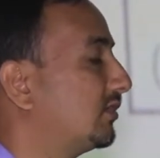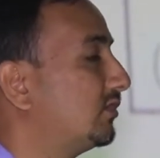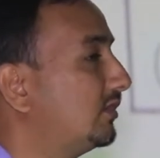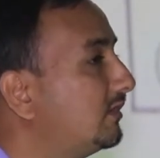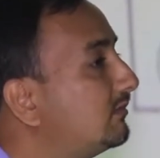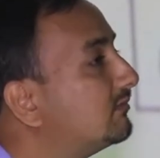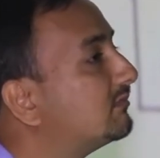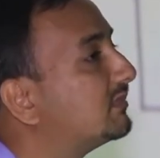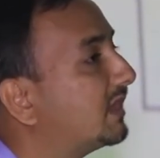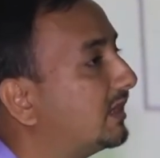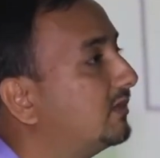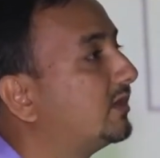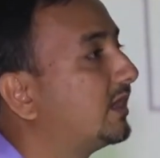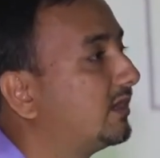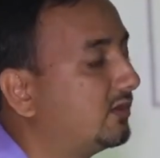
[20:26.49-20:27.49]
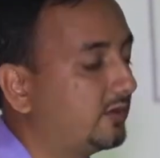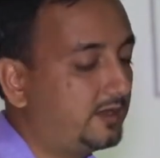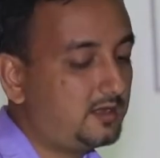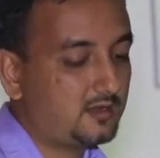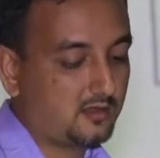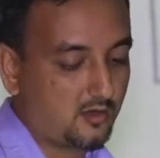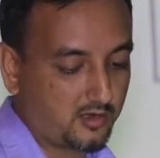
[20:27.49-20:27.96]
good, then you can do
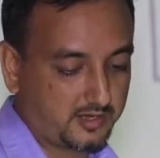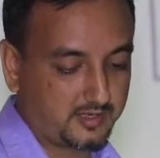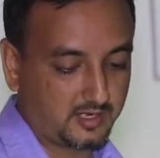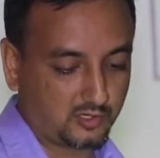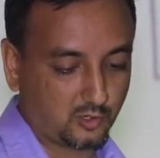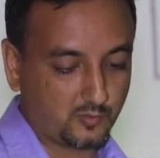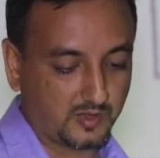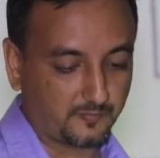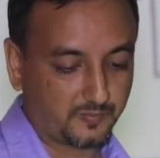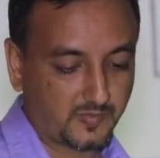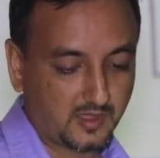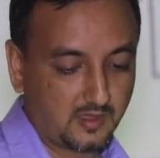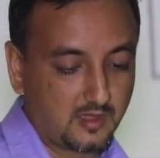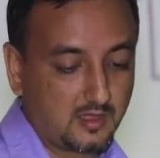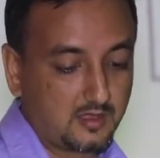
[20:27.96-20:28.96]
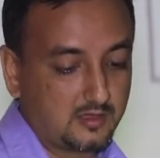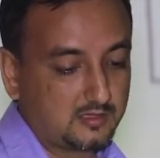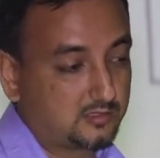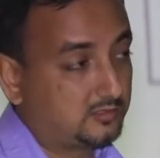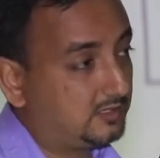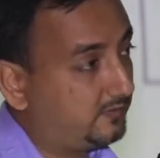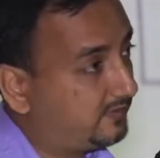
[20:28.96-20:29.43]
an orchidectomy.
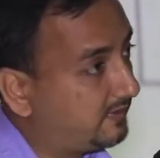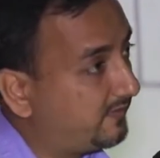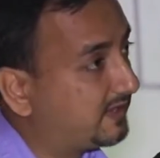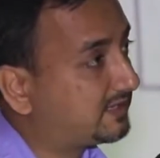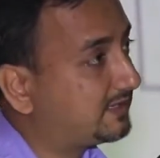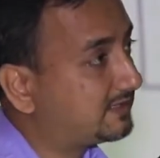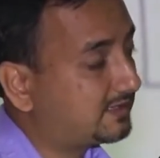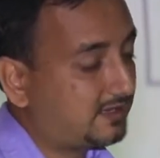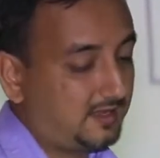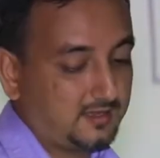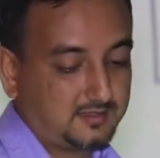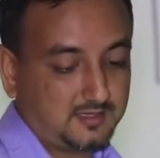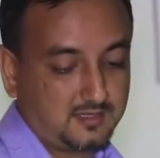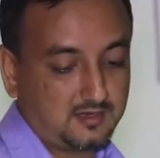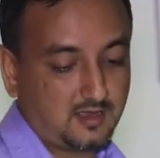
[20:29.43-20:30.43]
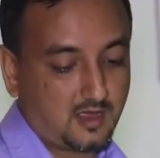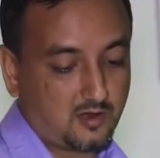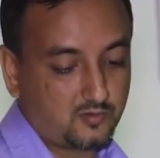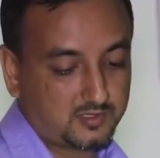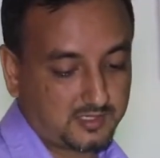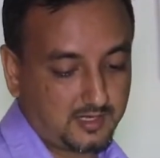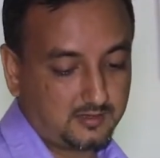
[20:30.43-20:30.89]
So if the vessels are exiting
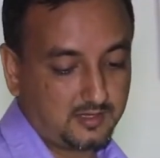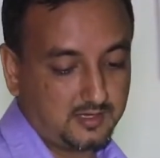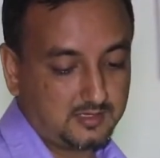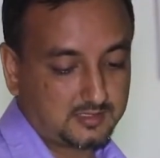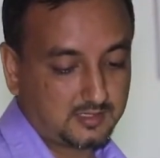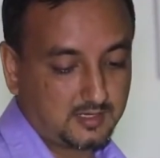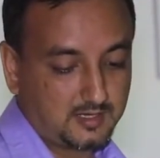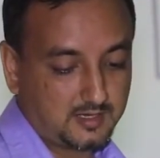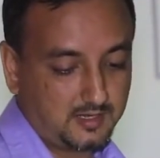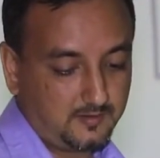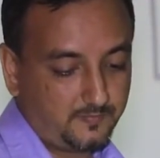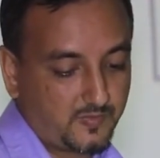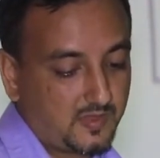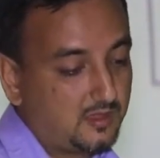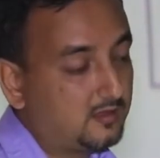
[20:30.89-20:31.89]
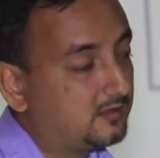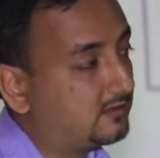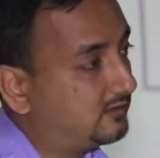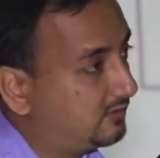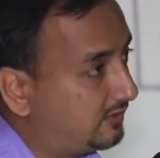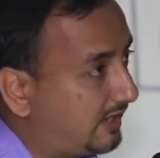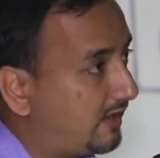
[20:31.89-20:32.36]
outside the internal ring,
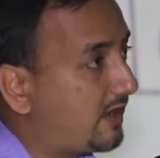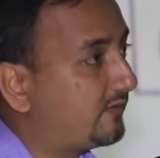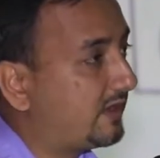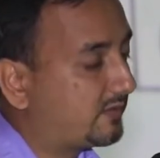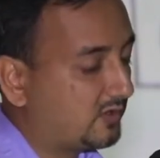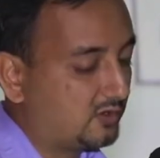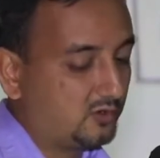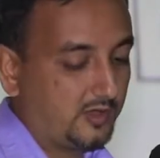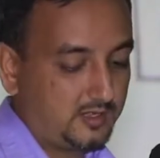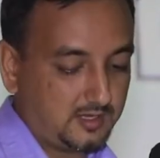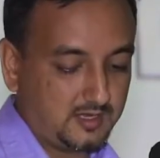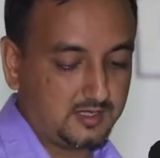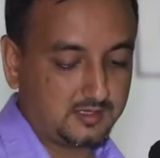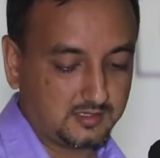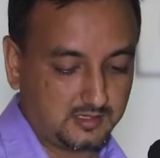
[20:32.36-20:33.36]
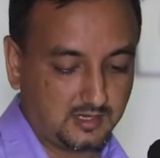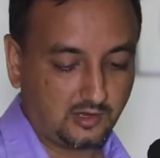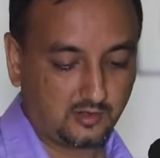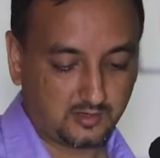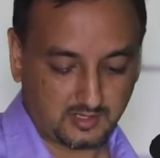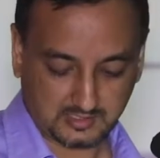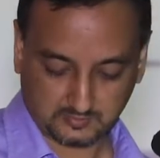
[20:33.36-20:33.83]
you have to do an
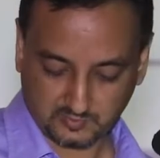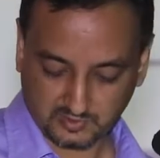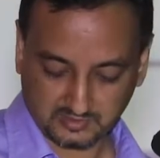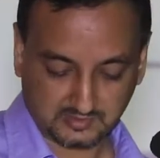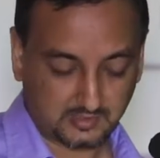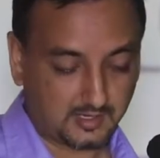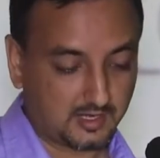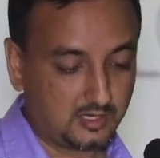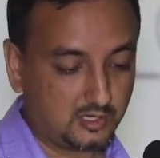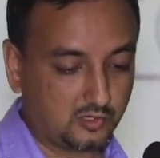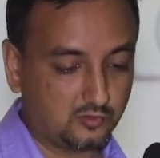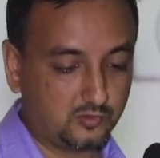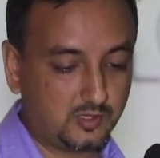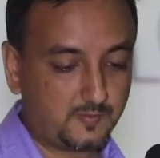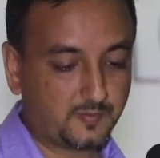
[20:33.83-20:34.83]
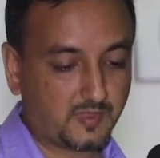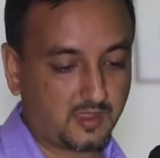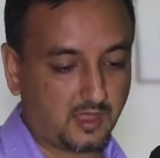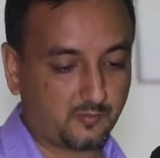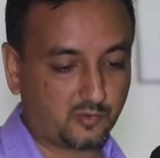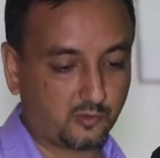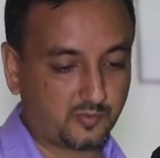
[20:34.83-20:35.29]
inguinal exploration and do the
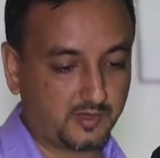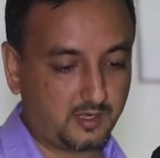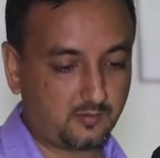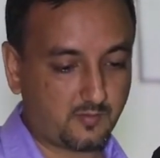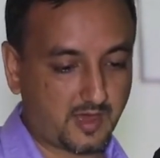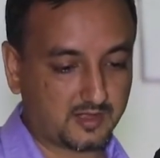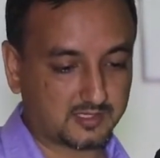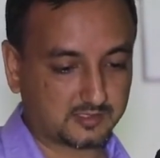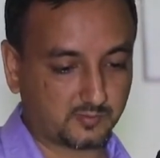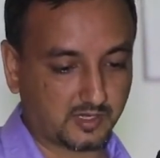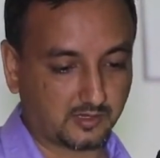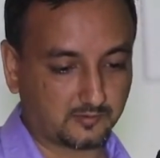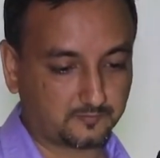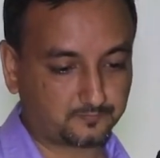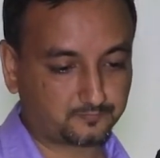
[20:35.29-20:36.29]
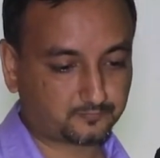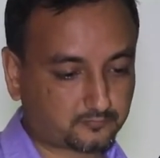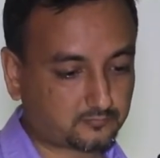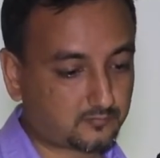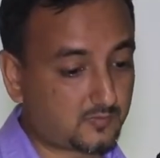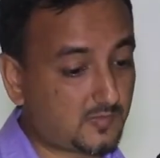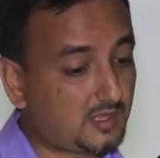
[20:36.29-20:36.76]
appropriate management.
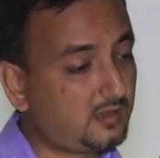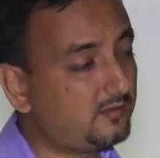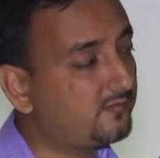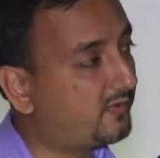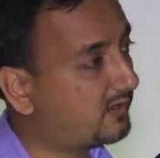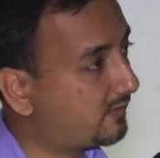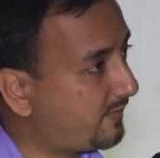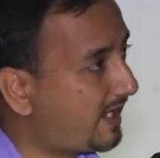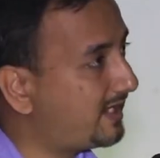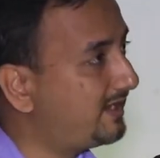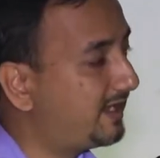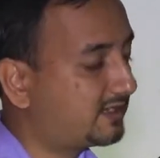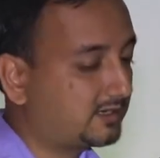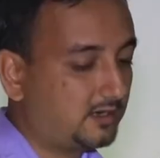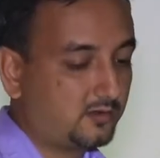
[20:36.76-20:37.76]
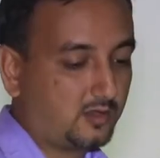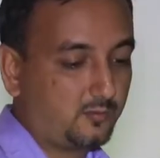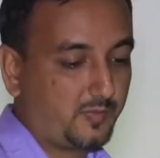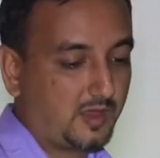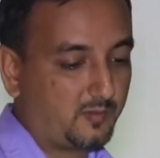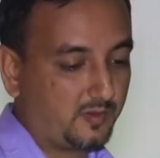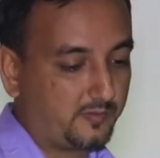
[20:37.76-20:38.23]
For a bilateral
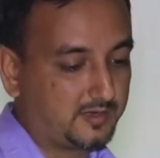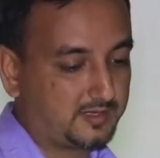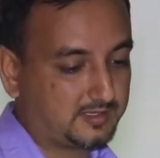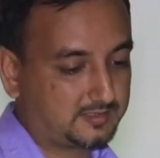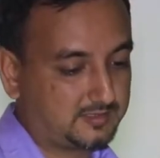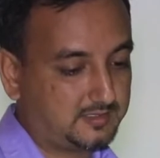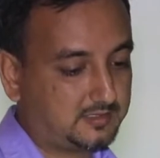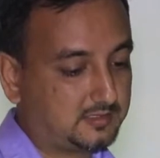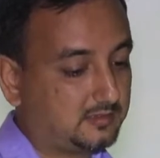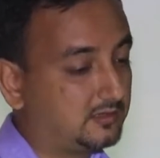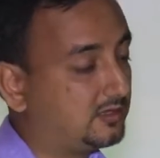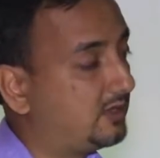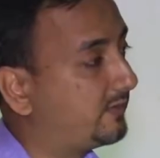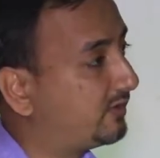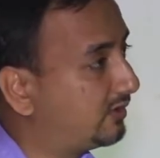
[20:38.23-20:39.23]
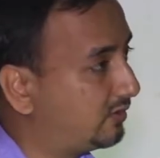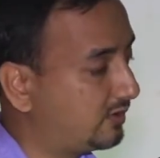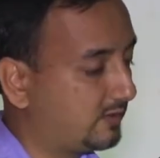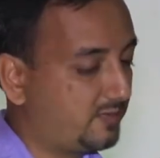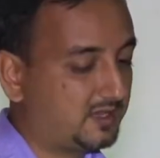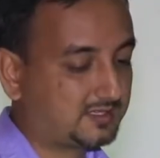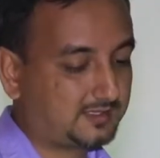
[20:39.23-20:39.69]
non-palpable testis, you have to do
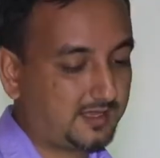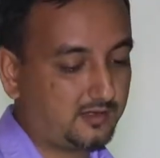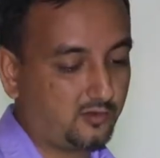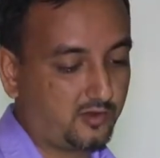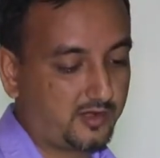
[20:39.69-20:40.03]
a baseline